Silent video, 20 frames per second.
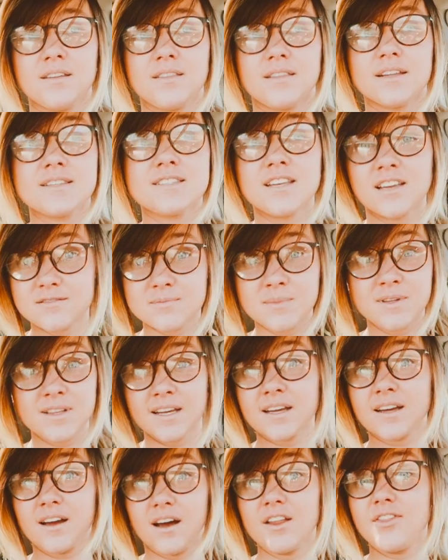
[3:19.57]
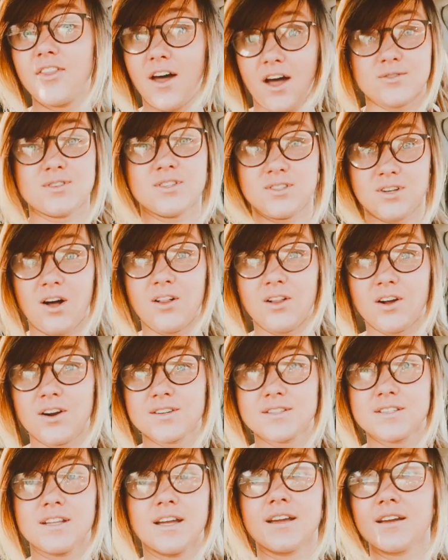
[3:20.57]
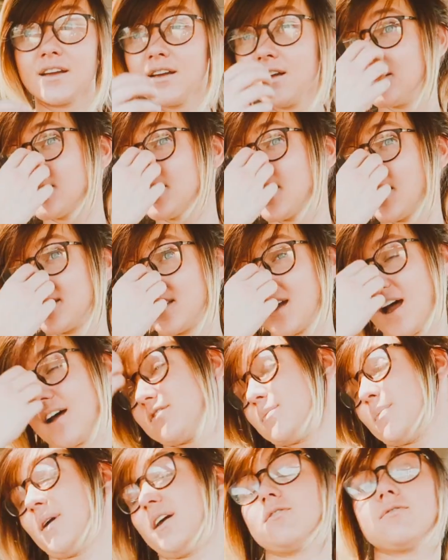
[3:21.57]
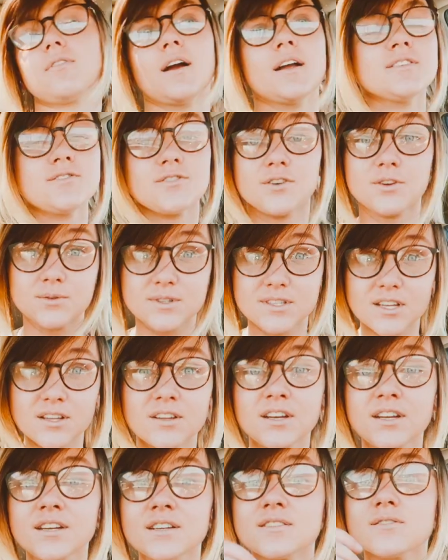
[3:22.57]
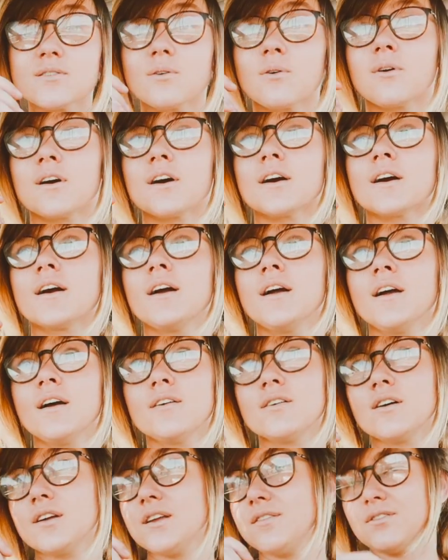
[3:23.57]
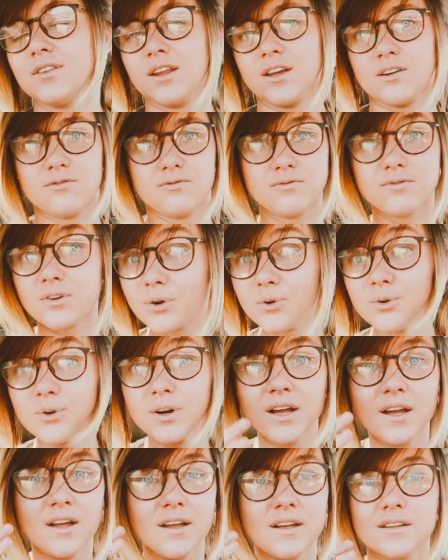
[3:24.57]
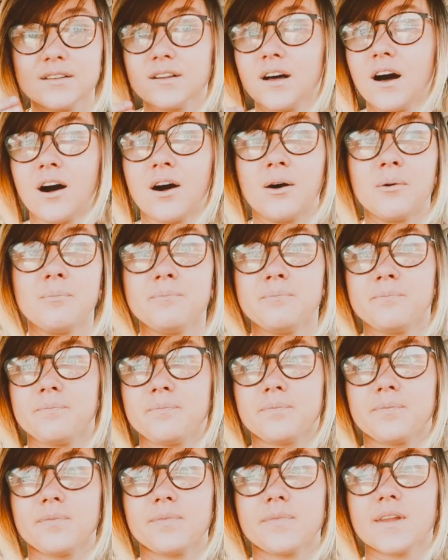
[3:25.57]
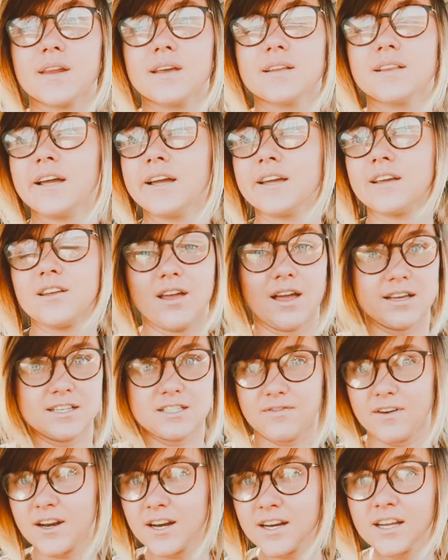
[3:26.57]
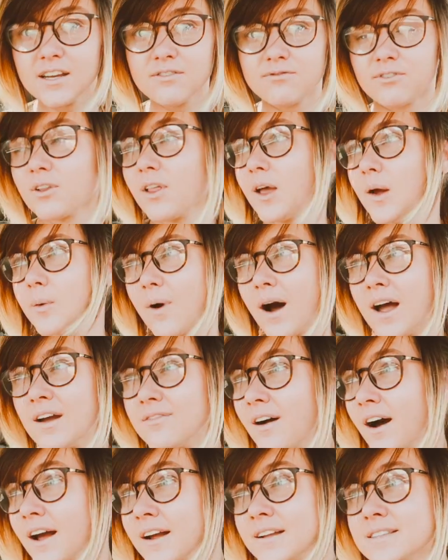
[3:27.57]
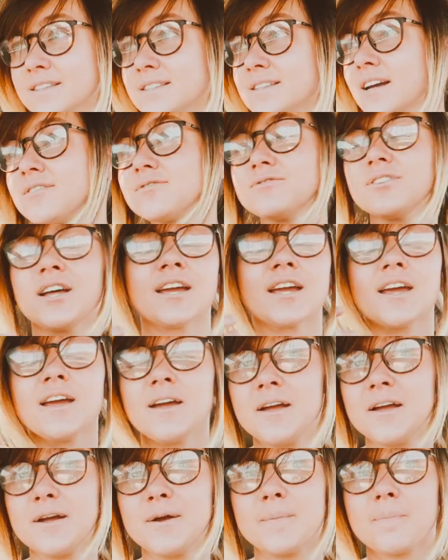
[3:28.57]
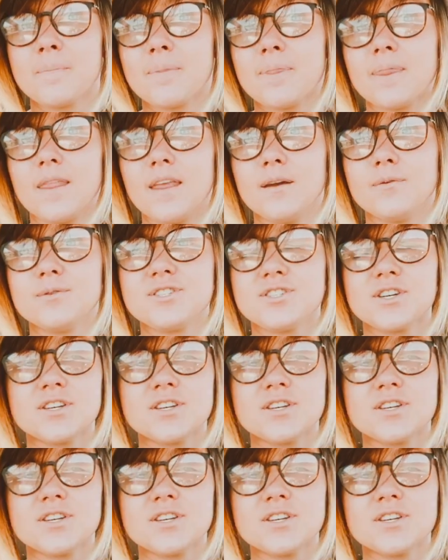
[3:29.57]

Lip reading: That saves me like $1,000, like, not to have to pay rent or utilities or even like food, like Xfinity for like Wi-Fi and stuff. Like, it was